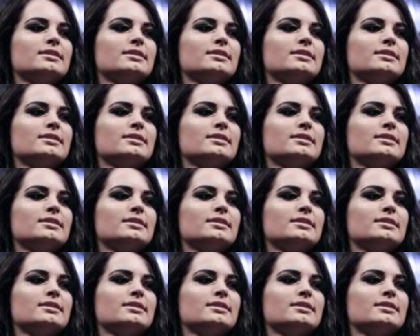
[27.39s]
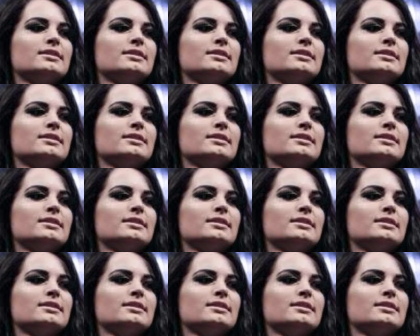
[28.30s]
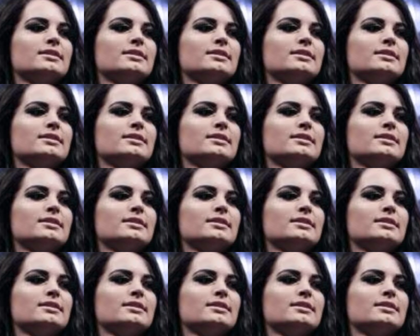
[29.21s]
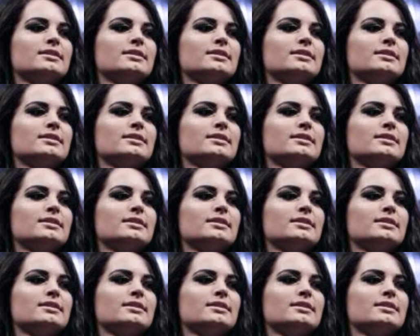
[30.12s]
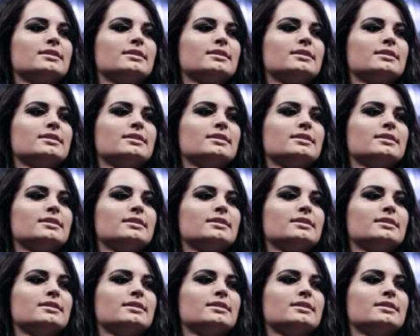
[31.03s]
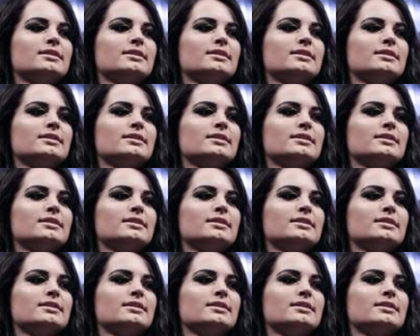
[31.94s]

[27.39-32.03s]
The face doesn't move, so there is nothing to read.